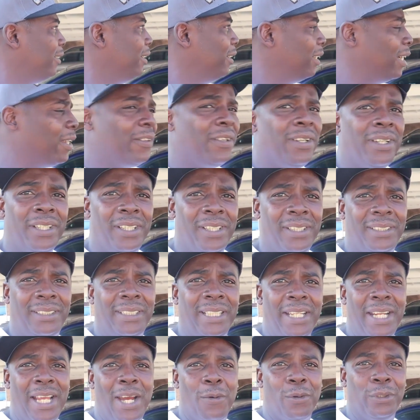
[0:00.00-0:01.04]
Another good
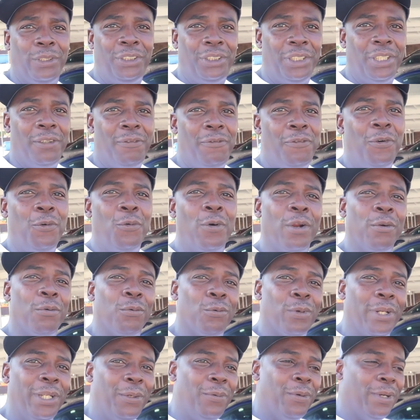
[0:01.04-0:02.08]
10-hour shift, went
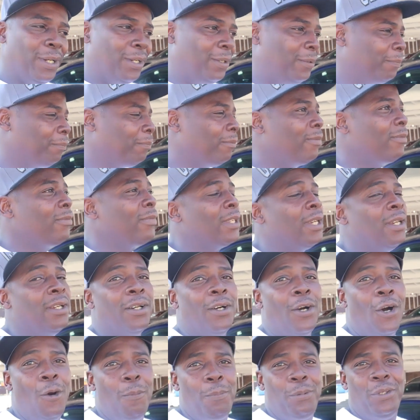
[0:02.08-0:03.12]
really well.
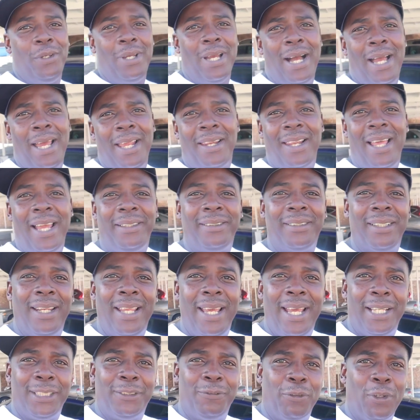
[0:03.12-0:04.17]
Hope you guys liked the
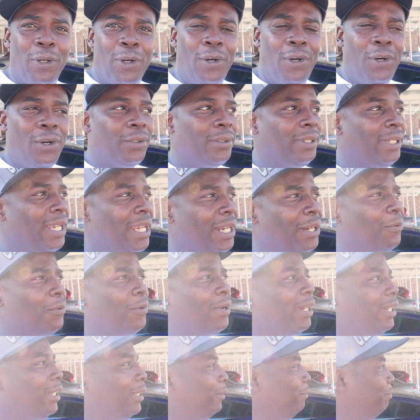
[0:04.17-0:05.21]
last vlog.
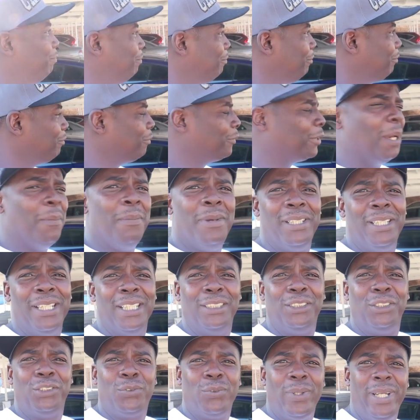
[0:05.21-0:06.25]
Anyway, I'm gonna
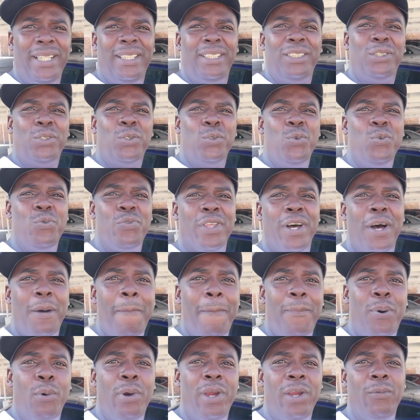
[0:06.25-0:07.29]
get straight to the
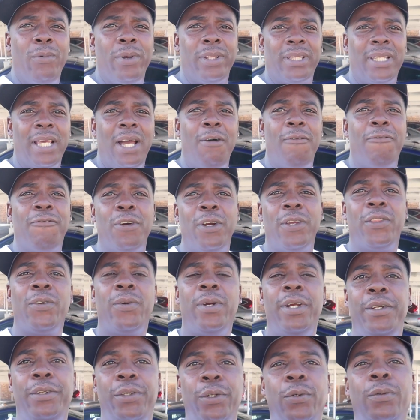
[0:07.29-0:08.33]
point without
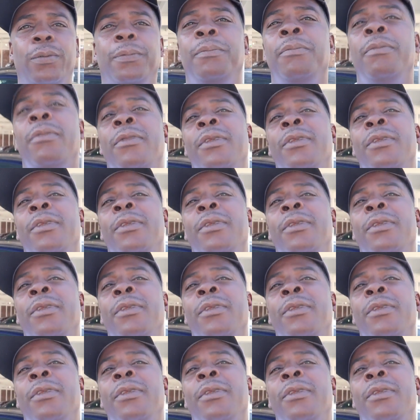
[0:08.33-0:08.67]
further ado.